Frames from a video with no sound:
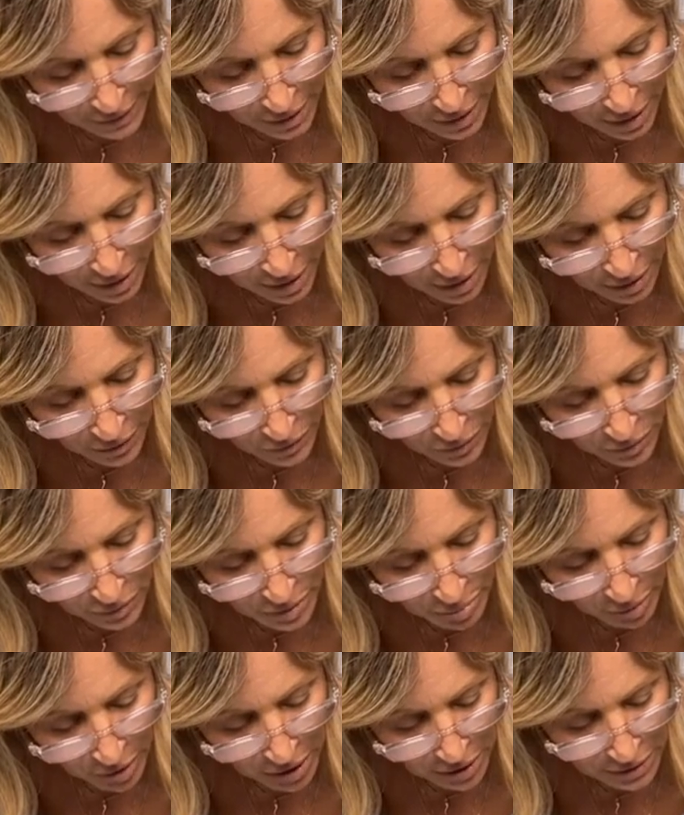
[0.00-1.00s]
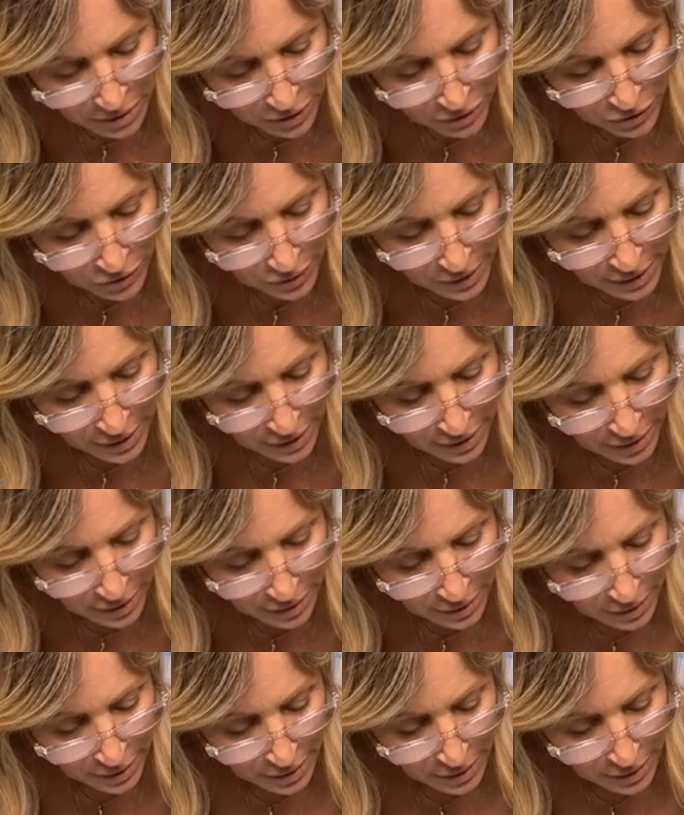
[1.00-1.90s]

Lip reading: in all those balls underneath.